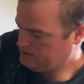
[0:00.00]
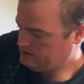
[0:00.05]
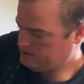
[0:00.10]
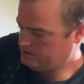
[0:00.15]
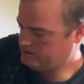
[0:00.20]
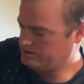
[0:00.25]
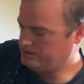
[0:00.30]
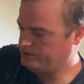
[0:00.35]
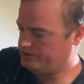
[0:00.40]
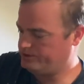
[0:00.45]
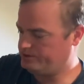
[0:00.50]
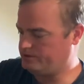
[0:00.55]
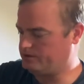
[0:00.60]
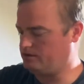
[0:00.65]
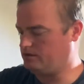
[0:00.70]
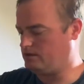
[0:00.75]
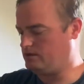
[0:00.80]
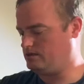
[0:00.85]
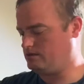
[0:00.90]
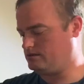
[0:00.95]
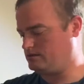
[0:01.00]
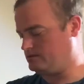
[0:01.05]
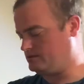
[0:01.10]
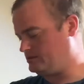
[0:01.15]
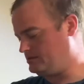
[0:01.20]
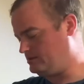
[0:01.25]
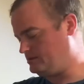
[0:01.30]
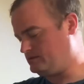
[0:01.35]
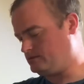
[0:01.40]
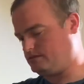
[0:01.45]
inertia lock, I
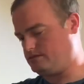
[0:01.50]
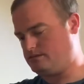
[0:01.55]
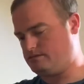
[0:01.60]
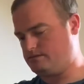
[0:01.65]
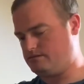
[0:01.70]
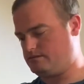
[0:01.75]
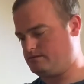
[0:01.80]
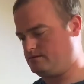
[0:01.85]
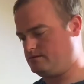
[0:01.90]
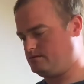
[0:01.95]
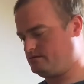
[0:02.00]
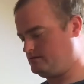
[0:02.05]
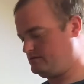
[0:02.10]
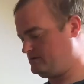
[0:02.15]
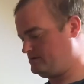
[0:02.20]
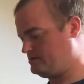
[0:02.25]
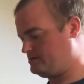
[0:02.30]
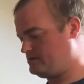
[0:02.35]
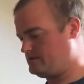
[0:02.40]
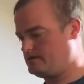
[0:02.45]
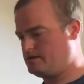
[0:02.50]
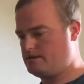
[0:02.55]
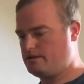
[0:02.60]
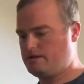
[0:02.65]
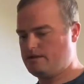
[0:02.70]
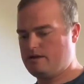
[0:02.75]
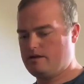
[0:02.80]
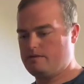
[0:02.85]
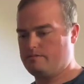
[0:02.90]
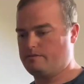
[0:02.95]
think it's called.
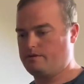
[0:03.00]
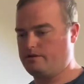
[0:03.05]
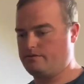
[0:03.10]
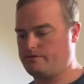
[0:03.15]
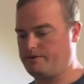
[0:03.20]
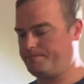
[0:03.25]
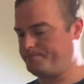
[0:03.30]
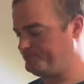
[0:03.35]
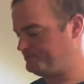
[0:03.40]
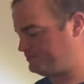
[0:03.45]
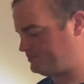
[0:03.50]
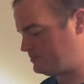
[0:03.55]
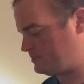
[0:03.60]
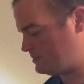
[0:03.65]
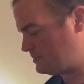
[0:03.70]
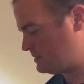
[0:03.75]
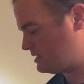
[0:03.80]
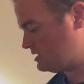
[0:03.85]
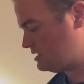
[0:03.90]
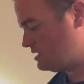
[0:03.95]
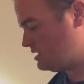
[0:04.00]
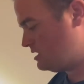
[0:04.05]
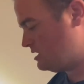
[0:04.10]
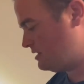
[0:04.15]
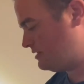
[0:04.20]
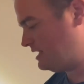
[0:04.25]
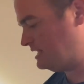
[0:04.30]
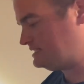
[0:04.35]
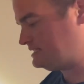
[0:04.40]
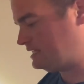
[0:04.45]
Anyway,
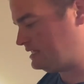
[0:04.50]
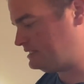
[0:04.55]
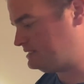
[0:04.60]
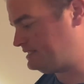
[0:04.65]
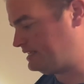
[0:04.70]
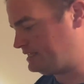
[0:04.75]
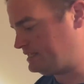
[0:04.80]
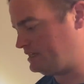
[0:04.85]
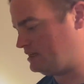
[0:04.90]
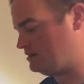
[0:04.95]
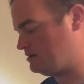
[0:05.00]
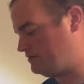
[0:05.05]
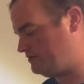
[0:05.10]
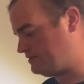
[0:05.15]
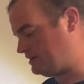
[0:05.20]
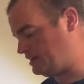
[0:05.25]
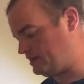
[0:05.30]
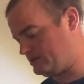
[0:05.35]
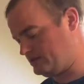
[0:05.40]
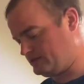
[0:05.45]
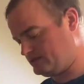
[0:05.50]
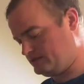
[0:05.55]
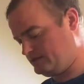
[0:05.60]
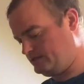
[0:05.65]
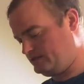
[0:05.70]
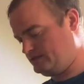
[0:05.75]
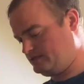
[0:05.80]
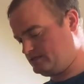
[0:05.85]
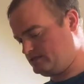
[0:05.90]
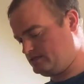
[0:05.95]
that's how you take care of it and how you
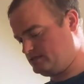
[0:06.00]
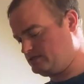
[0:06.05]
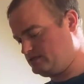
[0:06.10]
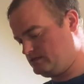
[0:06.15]
clean it.